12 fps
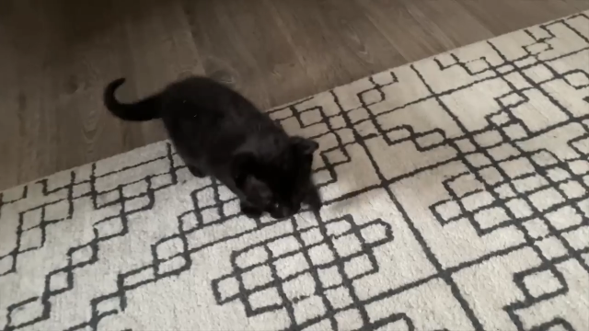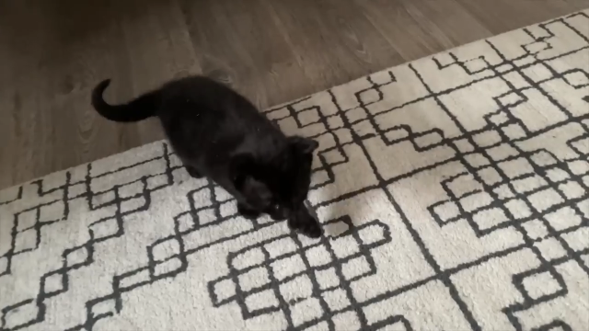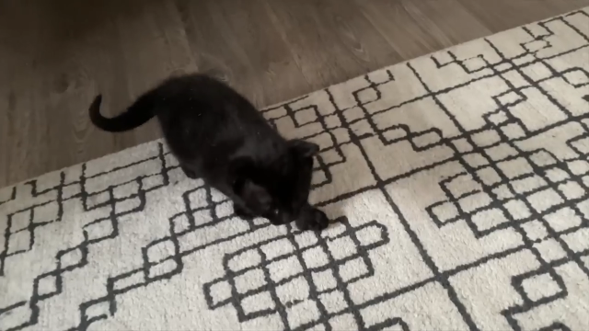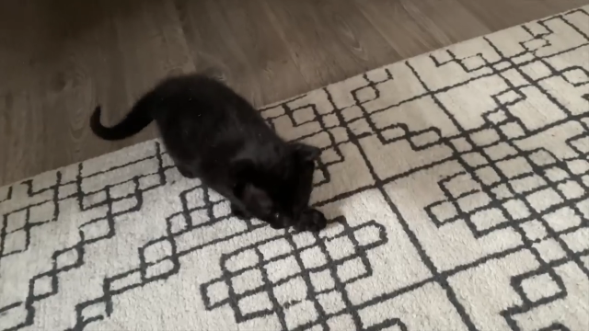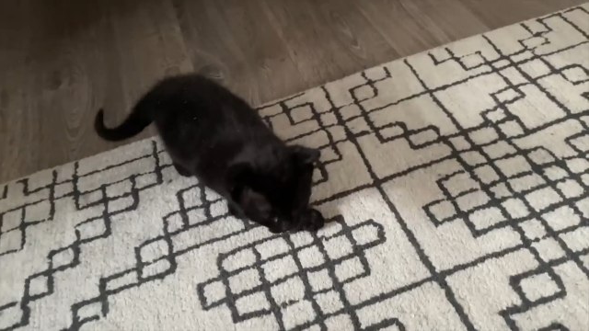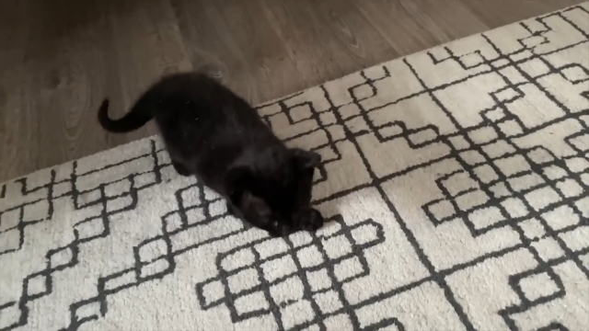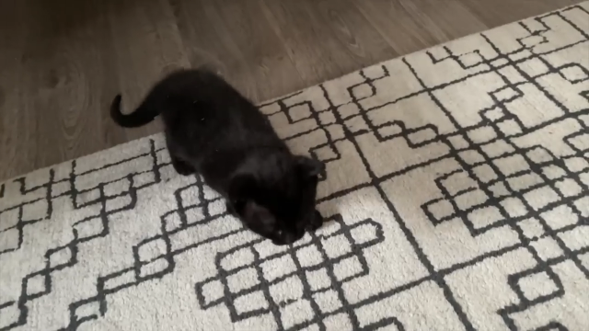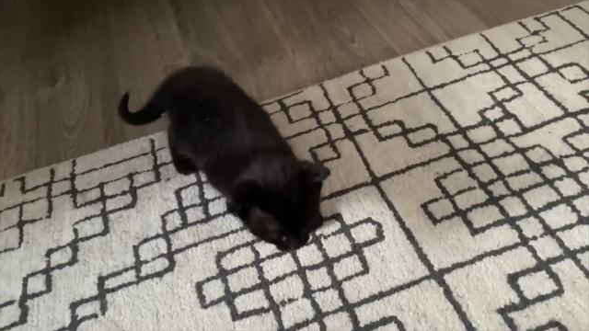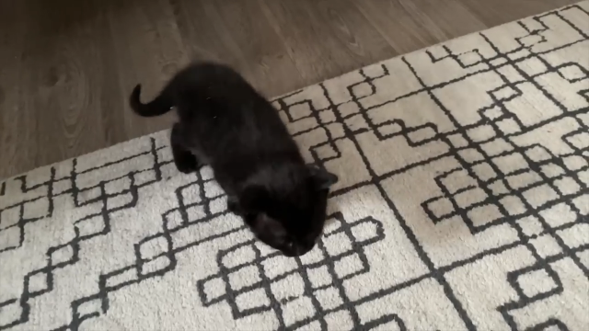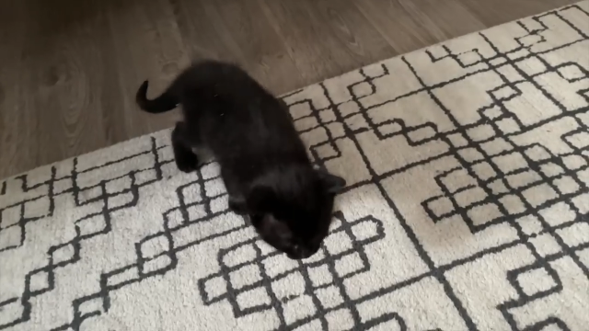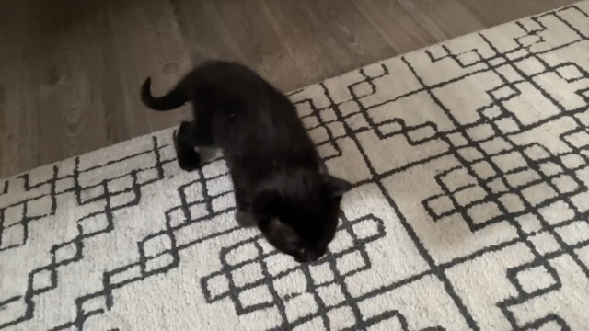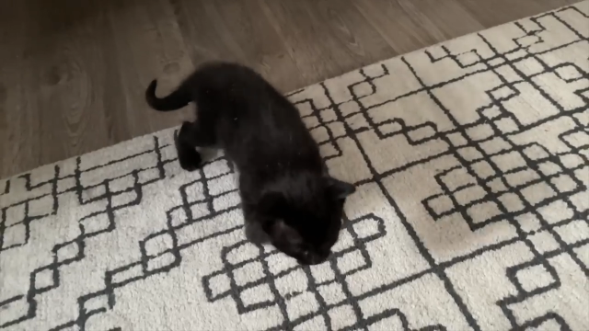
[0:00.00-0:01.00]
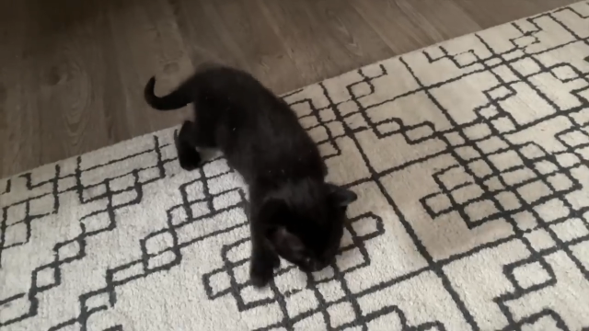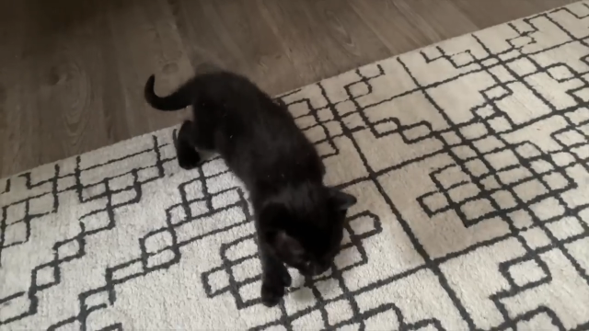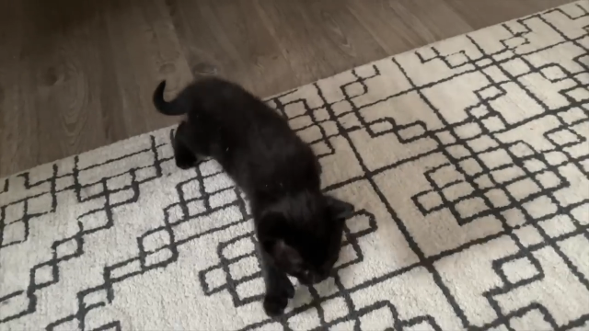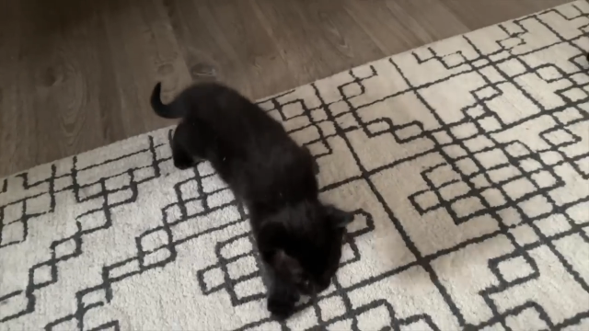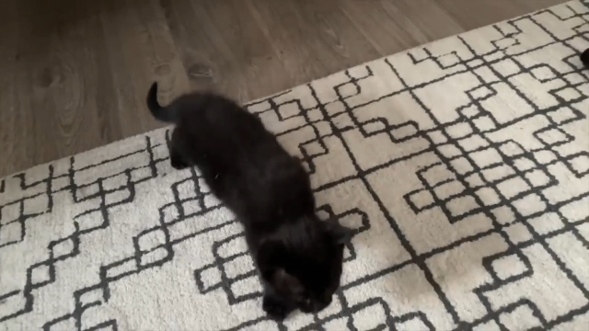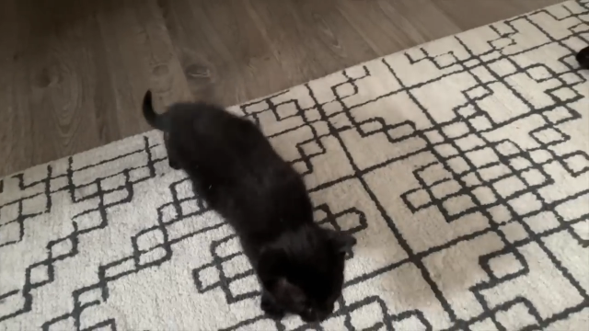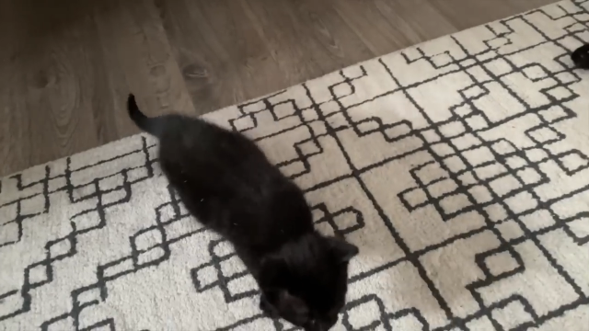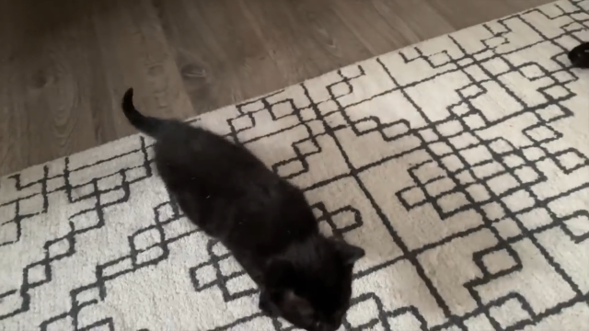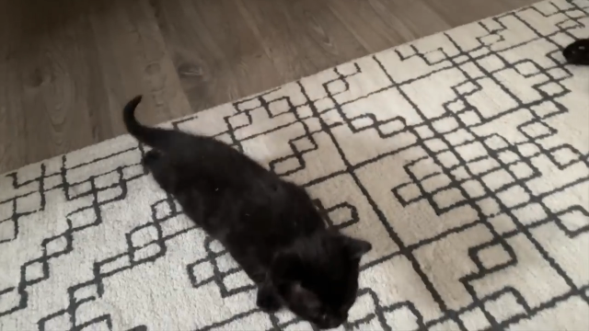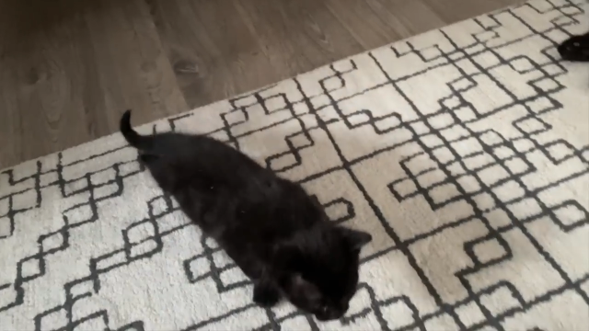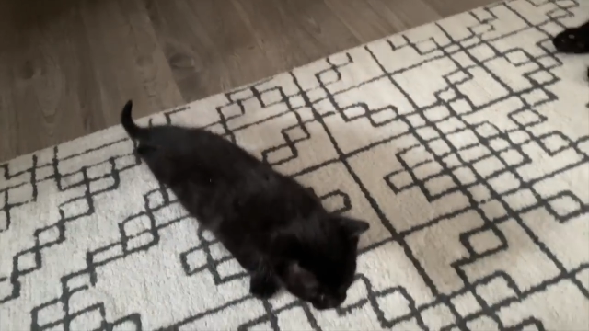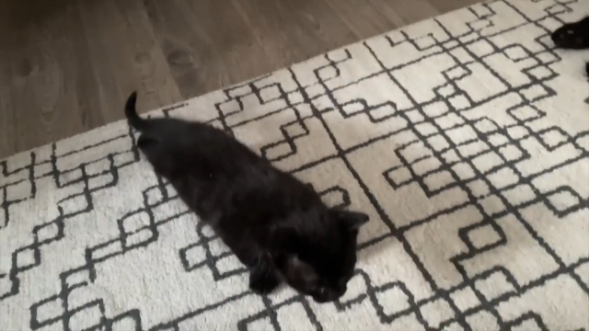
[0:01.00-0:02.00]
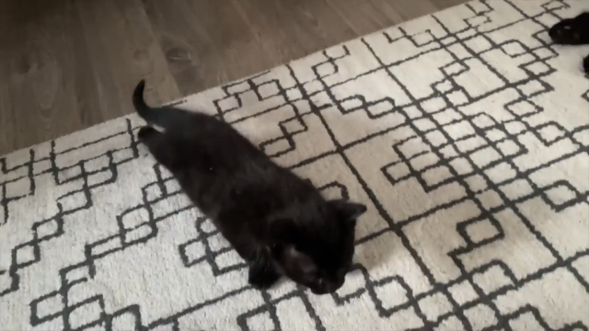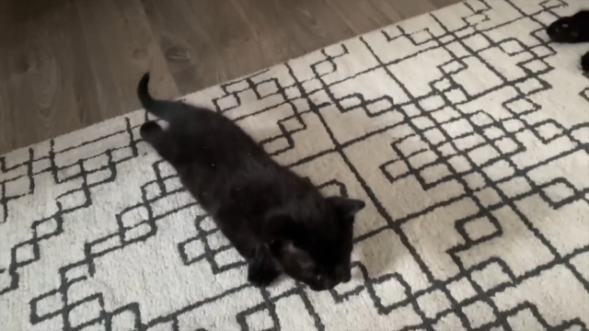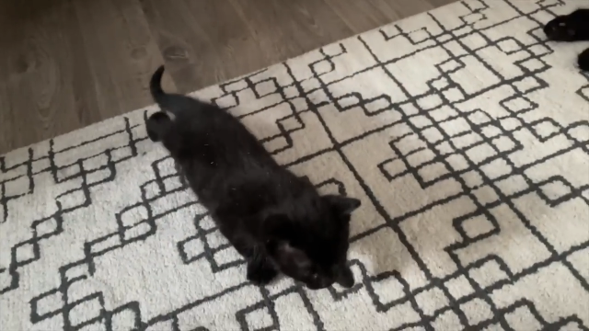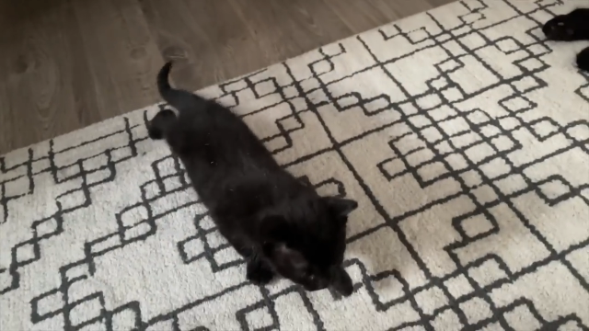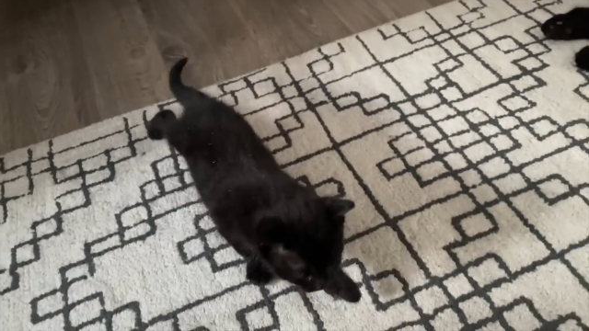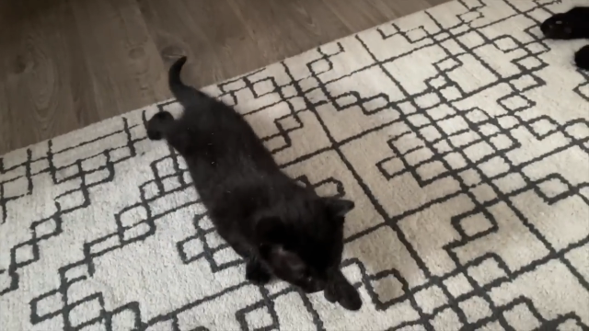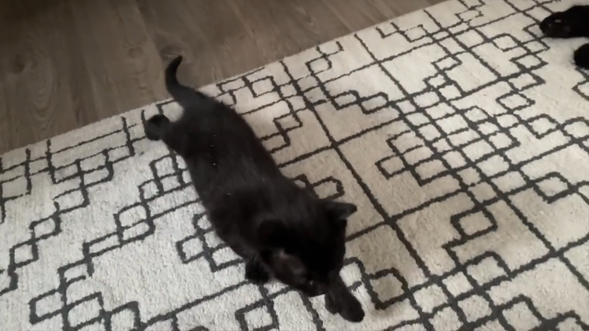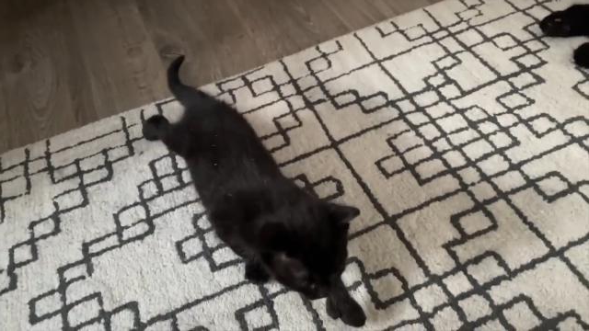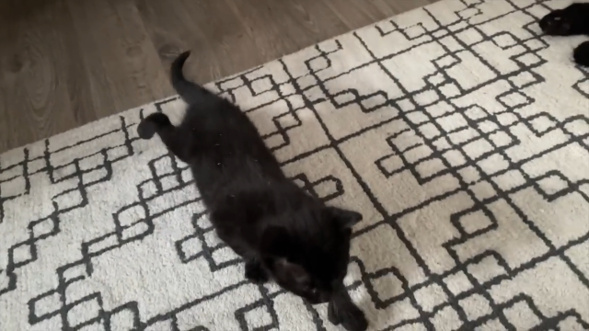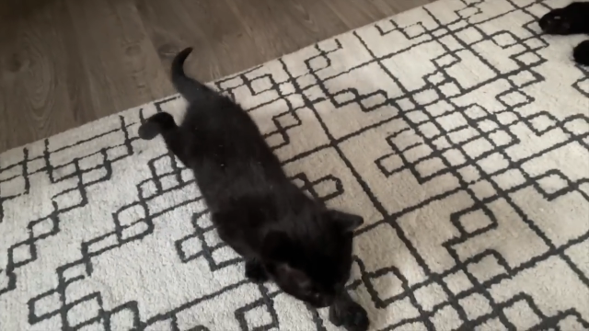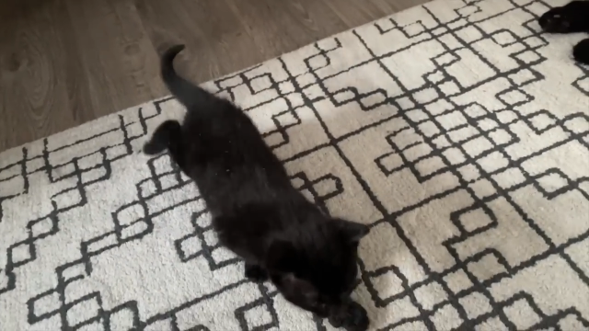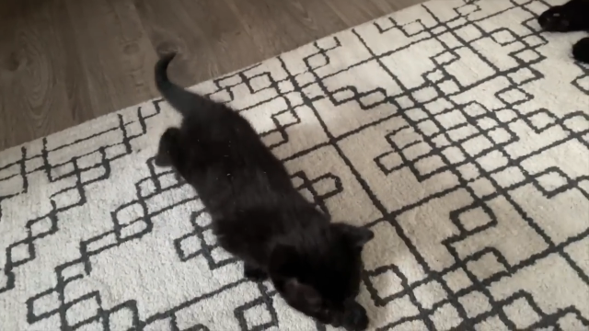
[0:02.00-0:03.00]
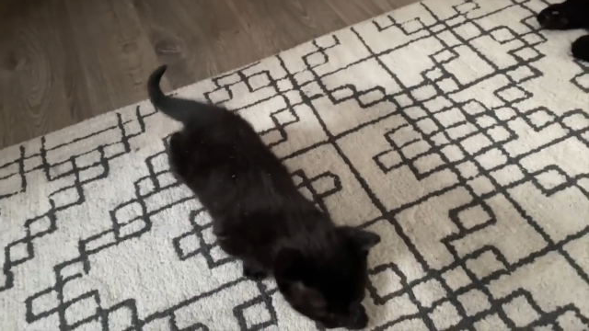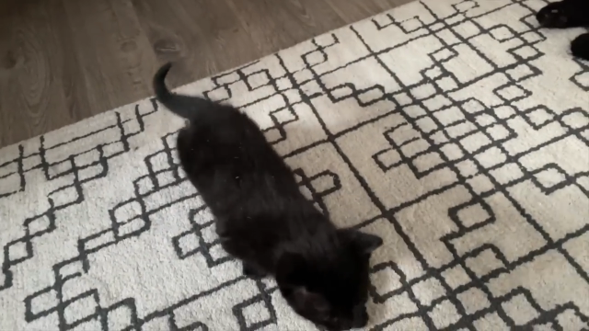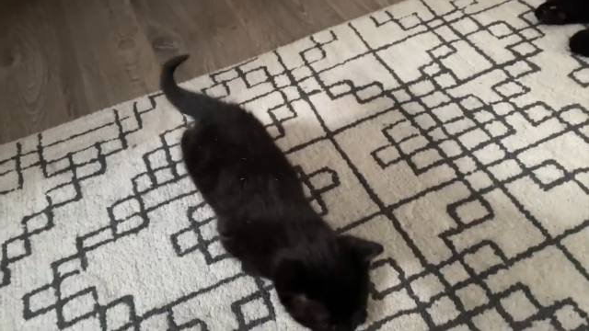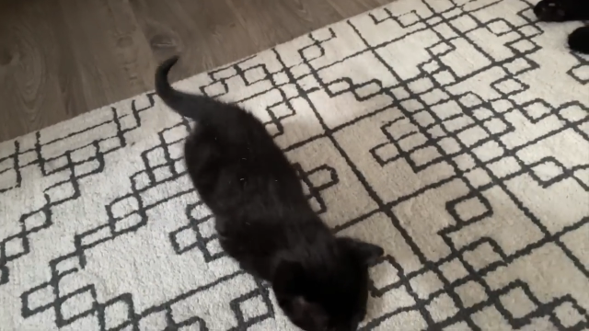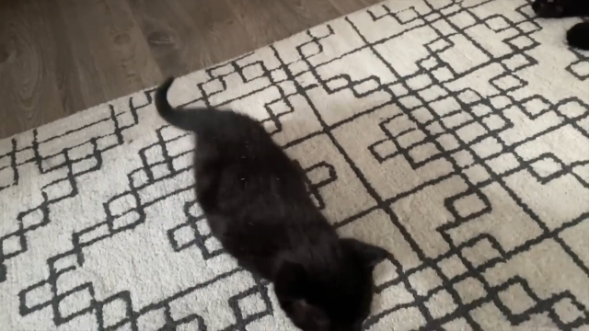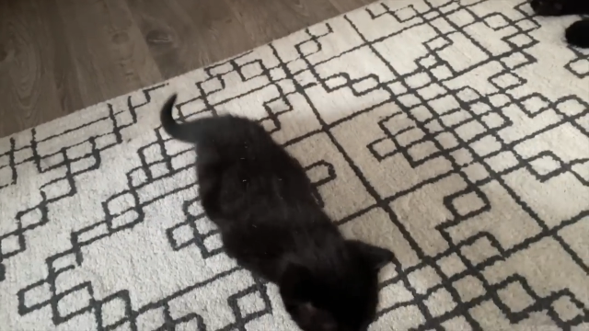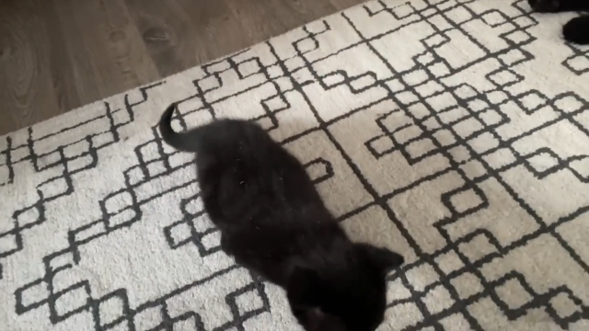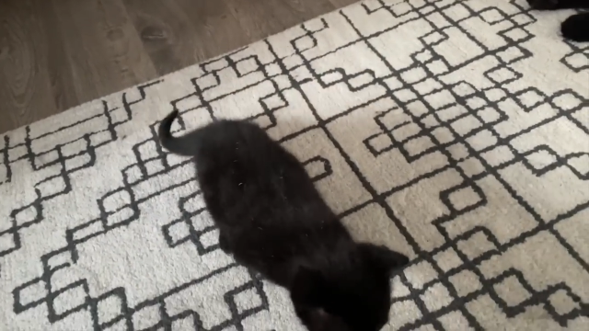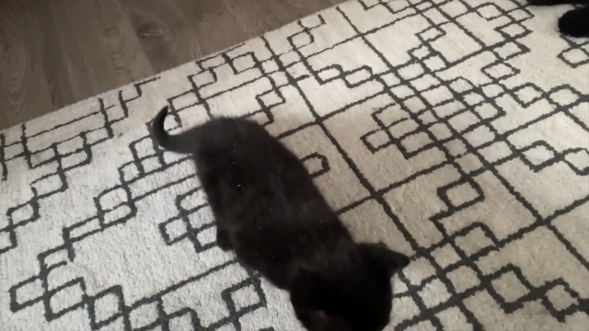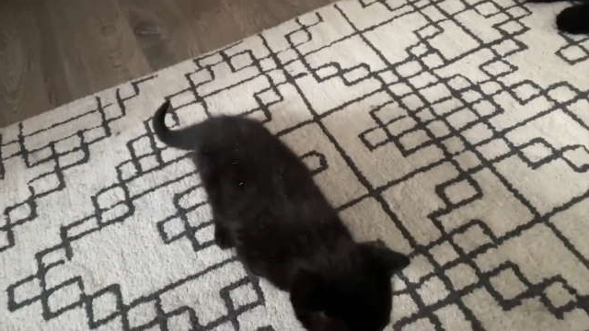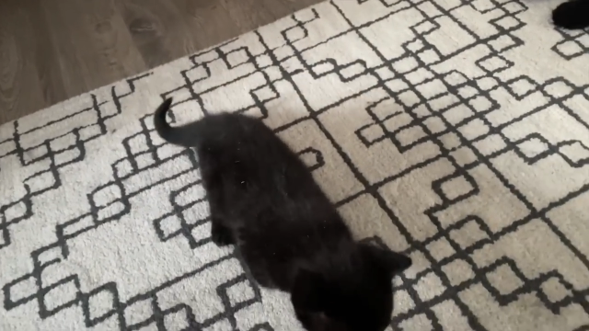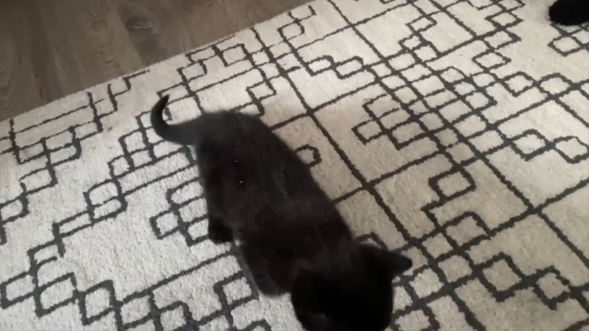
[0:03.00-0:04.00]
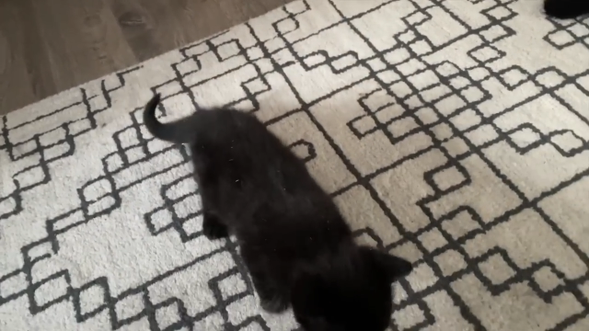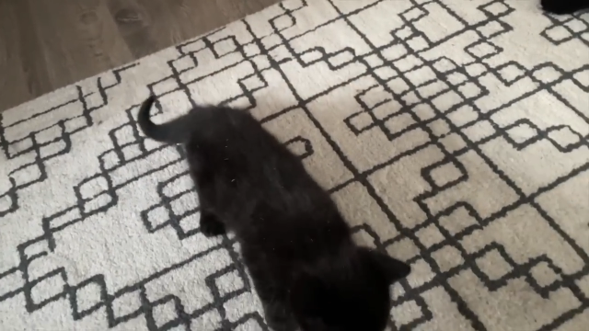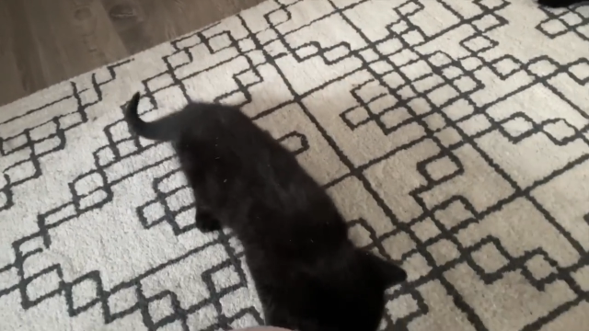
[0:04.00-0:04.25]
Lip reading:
Nobody's mouth can be seen.